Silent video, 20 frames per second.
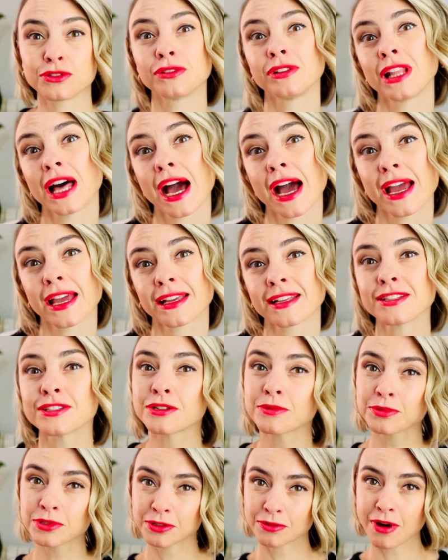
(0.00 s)
to like and
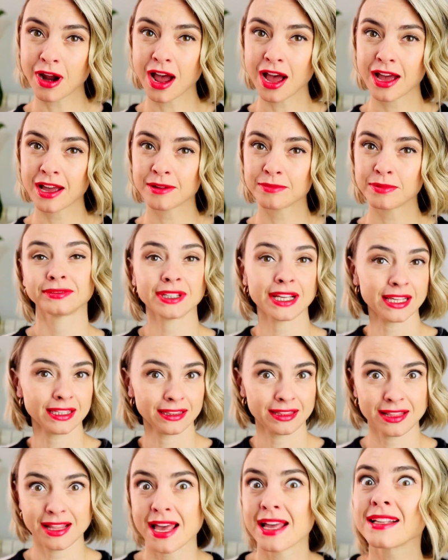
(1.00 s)
subscribe,
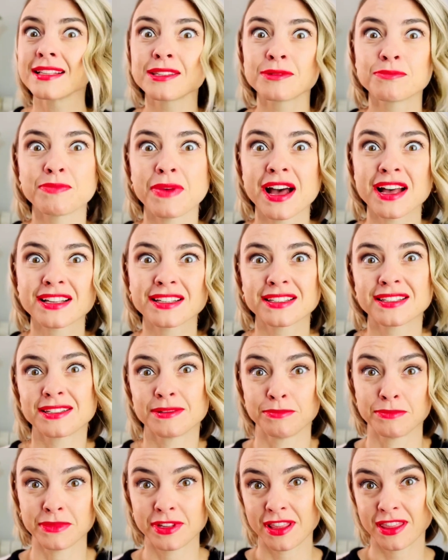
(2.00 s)
and let's bust the
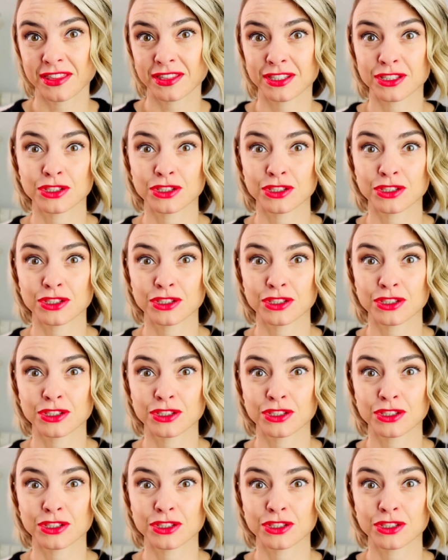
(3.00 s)
myths